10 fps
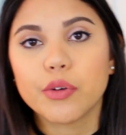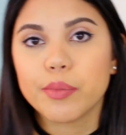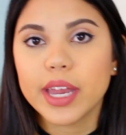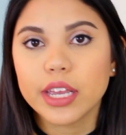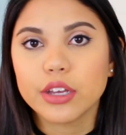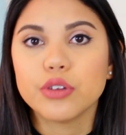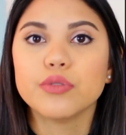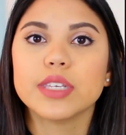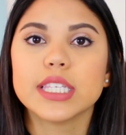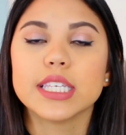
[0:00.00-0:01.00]
Rometty,
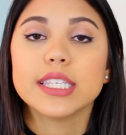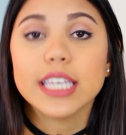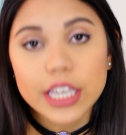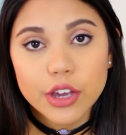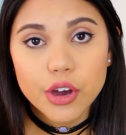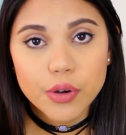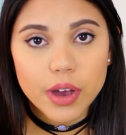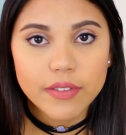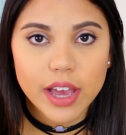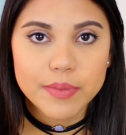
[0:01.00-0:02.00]
who is the CEO
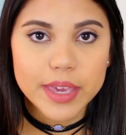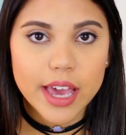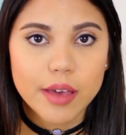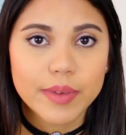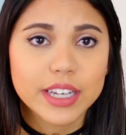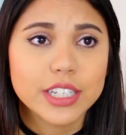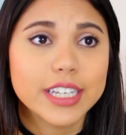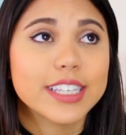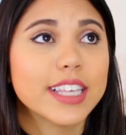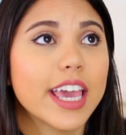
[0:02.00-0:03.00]
of IBM, and
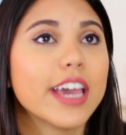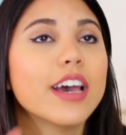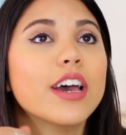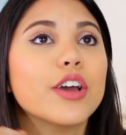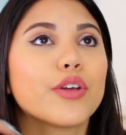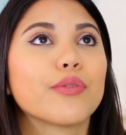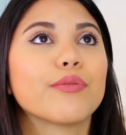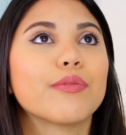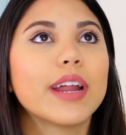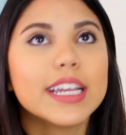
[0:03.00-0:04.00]
she is a
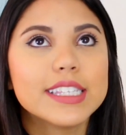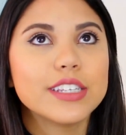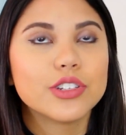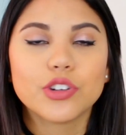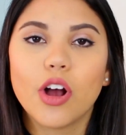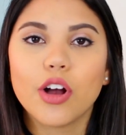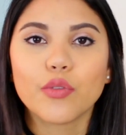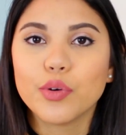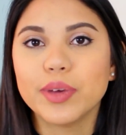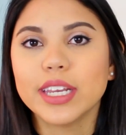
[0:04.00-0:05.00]
crazy
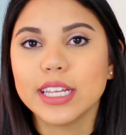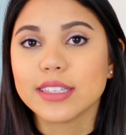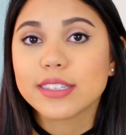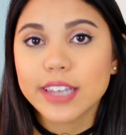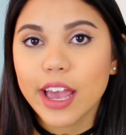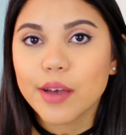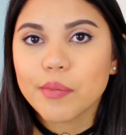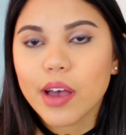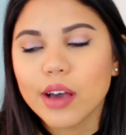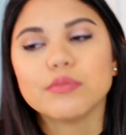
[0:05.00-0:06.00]
strong woman in
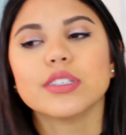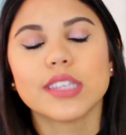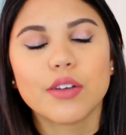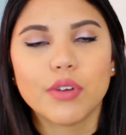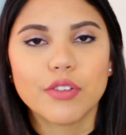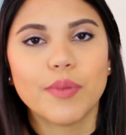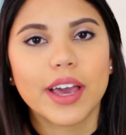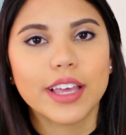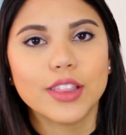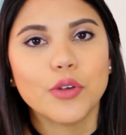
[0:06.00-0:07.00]
STEM. She's like one of
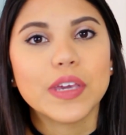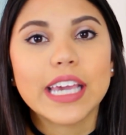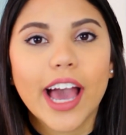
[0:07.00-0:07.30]
my low-key